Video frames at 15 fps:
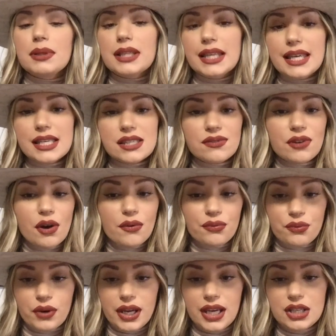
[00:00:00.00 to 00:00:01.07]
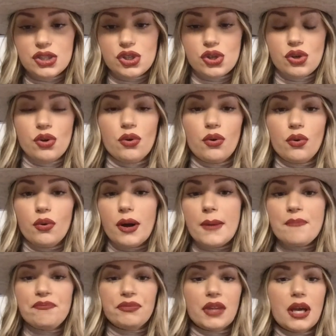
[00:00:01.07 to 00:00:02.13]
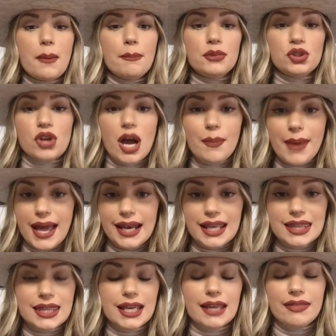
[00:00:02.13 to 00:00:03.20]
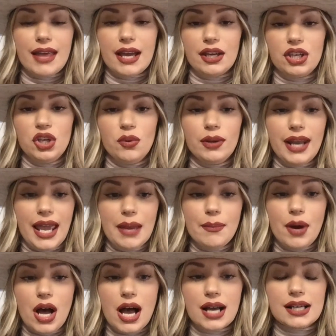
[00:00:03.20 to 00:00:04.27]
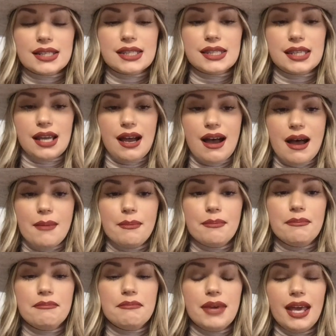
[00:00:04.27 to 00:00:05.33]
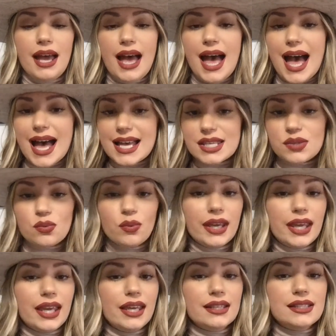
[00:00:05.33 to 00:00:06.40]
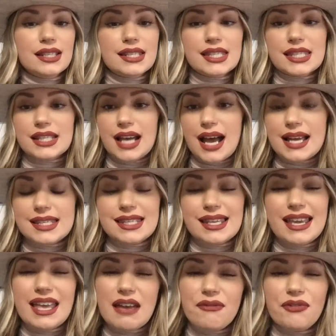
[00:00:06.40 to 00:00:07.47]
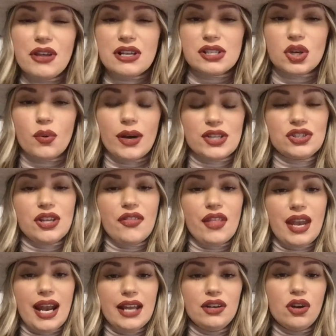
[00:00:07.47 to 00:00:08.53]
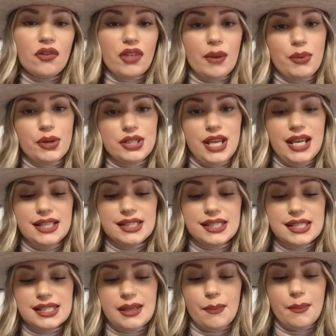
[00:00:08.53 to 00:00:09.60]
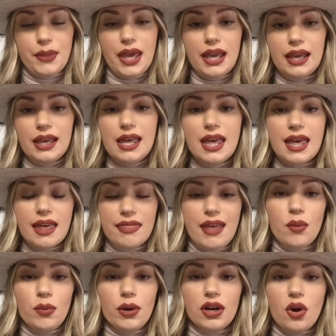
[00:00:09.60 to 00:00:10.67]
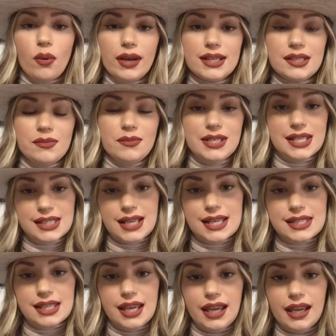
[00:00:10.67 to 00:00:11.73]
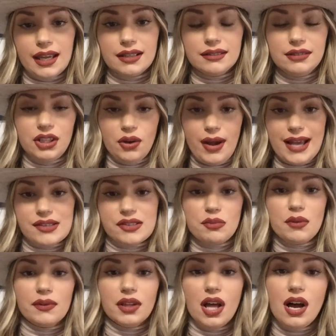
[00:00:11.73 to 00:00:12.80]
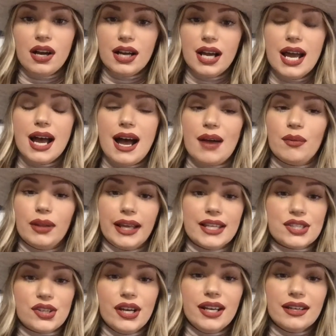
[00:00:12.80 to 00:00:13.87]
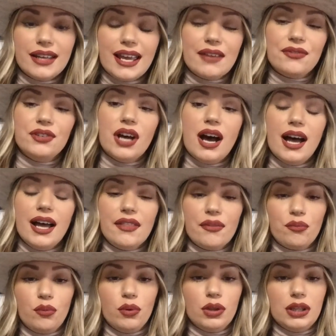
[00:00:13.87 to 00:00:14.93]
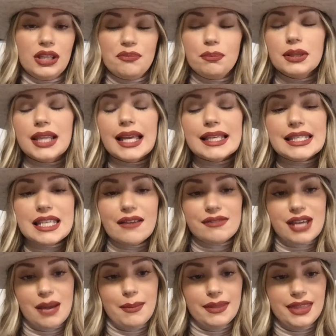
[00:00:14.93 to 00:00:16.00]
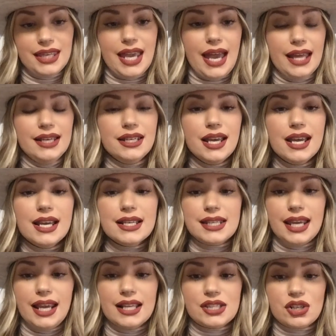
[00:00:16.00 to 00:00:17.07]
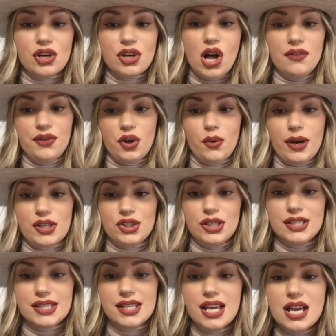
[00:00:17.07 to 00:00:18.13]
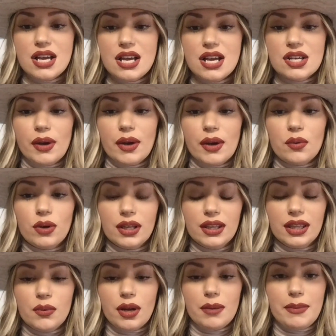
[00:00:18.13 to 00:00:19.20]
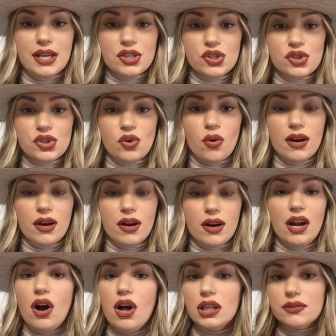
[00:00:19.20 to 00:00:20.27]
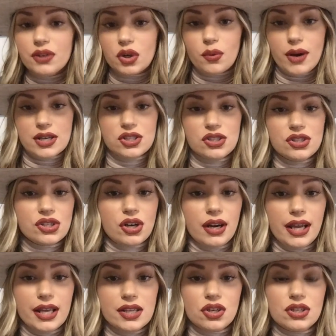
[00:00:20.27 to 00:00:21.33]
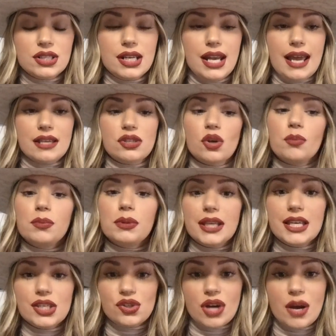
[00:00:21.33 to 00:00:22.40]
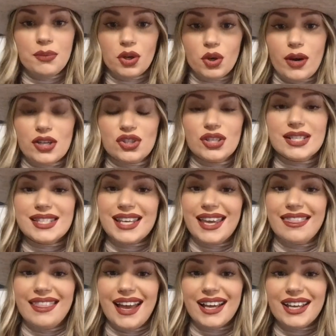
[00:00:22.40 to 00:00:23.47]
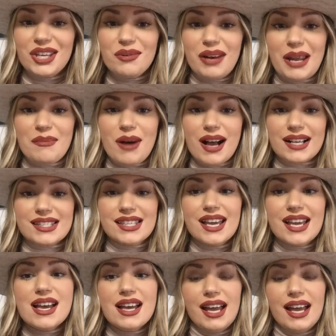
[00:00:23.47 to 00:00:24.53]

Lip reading: Please feel free to drop anything in that Q&A box as we discuss. If there's a question that I know that pertains to something that we're going to be discussing, as we move along, I will answer it. If not, we'll leave plenty of time at the end to answer all of your questions. So I really want to make sure that all of your questions are answered today. So please drop your questions in that Q&A box,